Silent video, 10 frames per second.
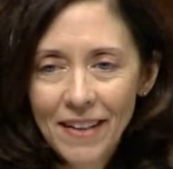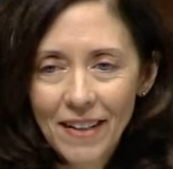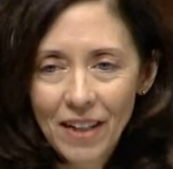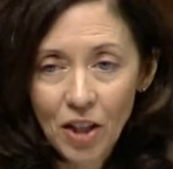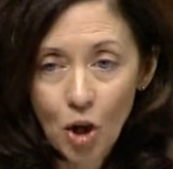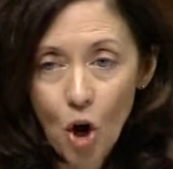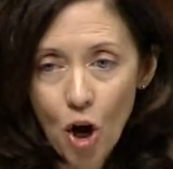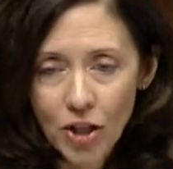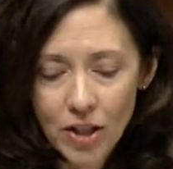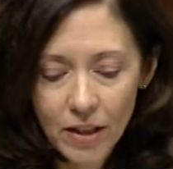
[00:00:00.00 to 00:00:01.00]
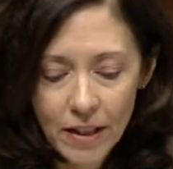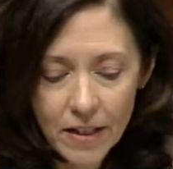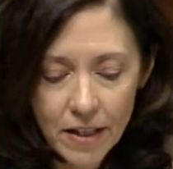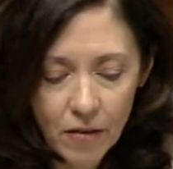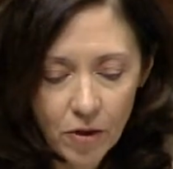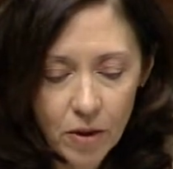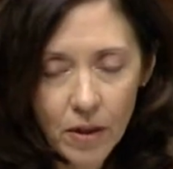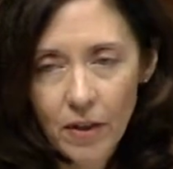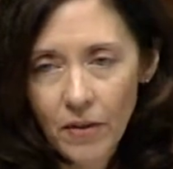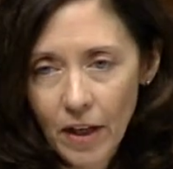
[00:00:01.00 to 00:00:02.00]
and costly endeavor,
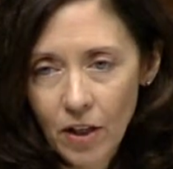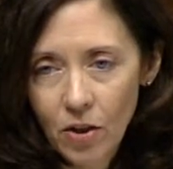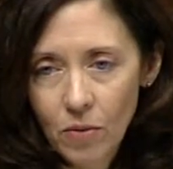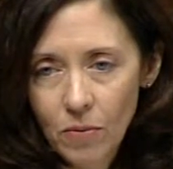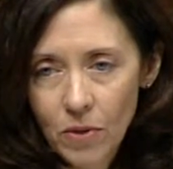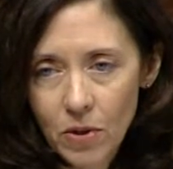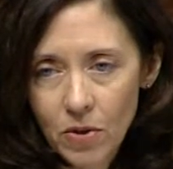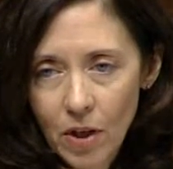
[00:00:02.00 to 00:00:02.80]
and thank you, Mr.